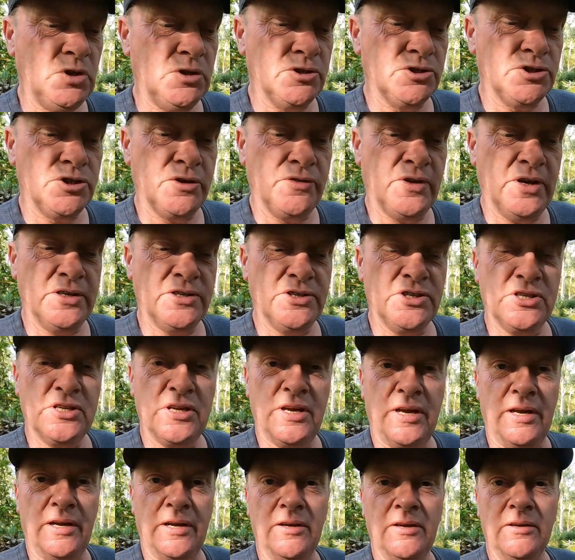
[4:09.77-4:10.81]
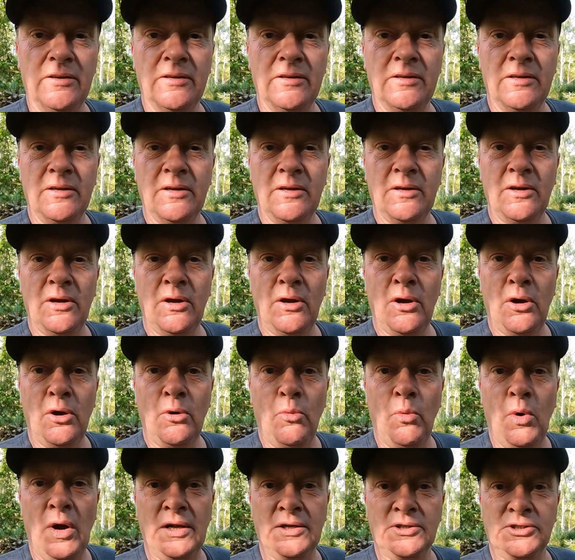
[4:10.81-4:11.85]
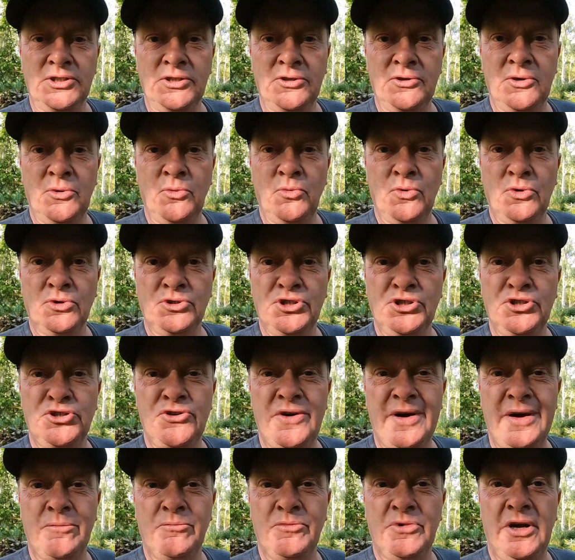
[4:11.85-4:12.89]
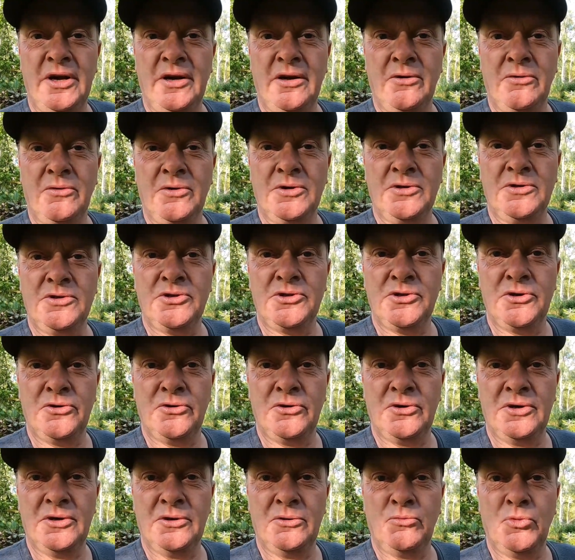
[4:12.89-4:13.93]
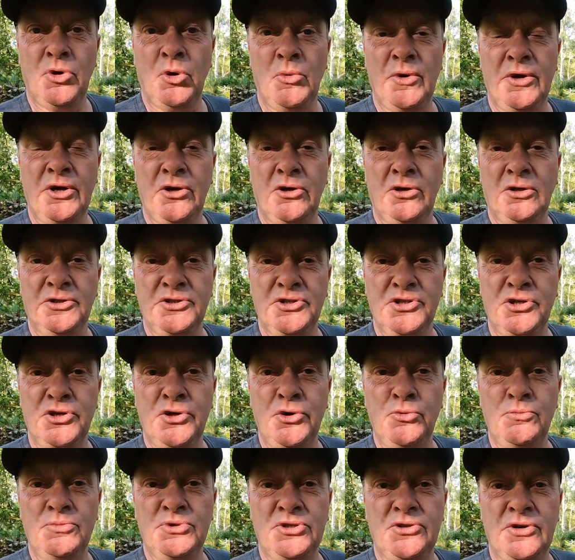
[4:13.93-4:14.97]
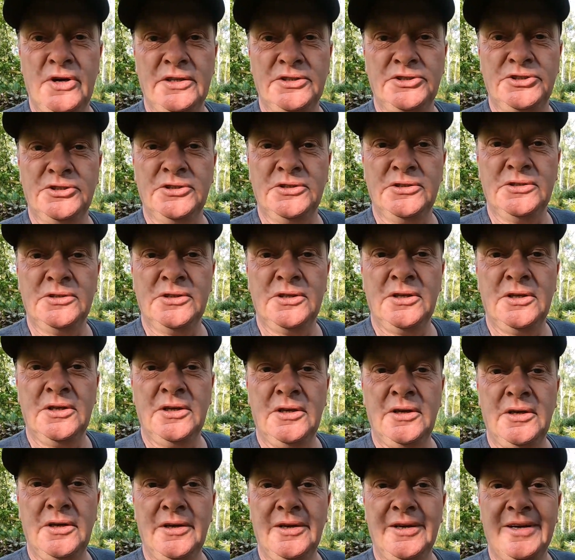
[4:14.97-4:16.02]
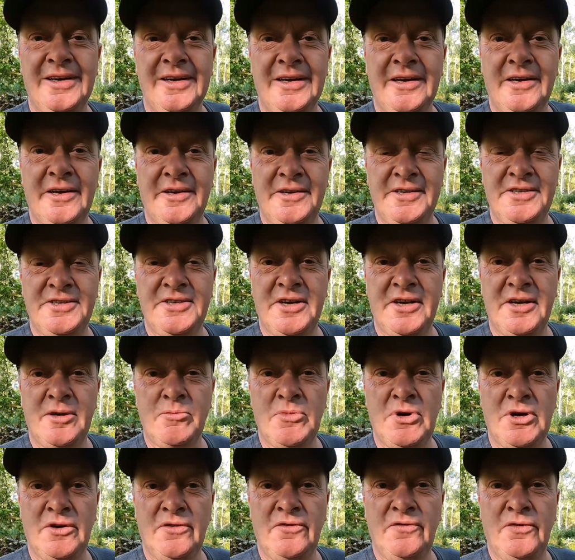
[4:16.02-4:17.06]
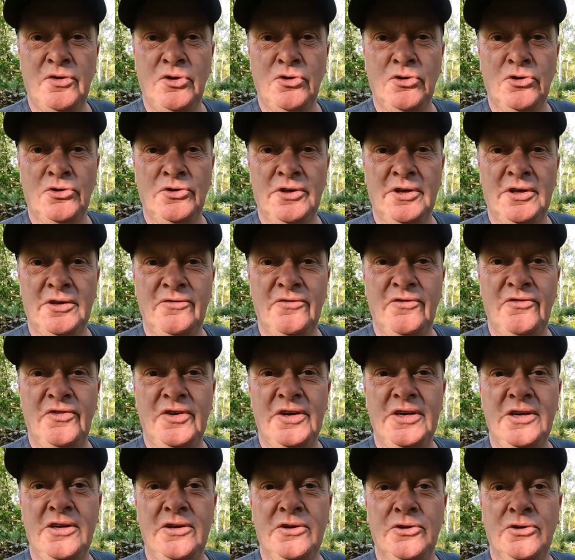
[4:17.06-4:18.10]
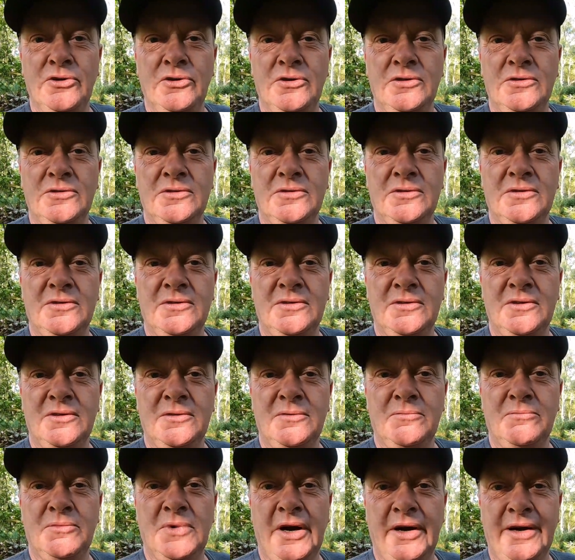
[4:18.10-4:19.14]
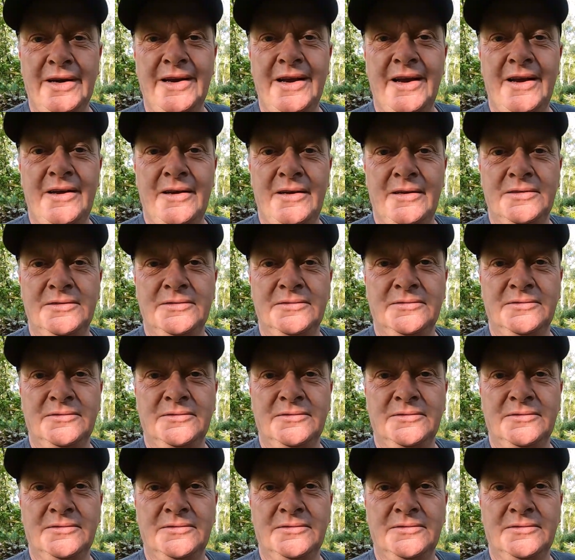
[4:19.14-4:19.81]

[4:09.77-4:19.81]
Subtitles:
She then said, while she was strapped down to what we call a scoop stretcher, "Can you take my phone and video my car?"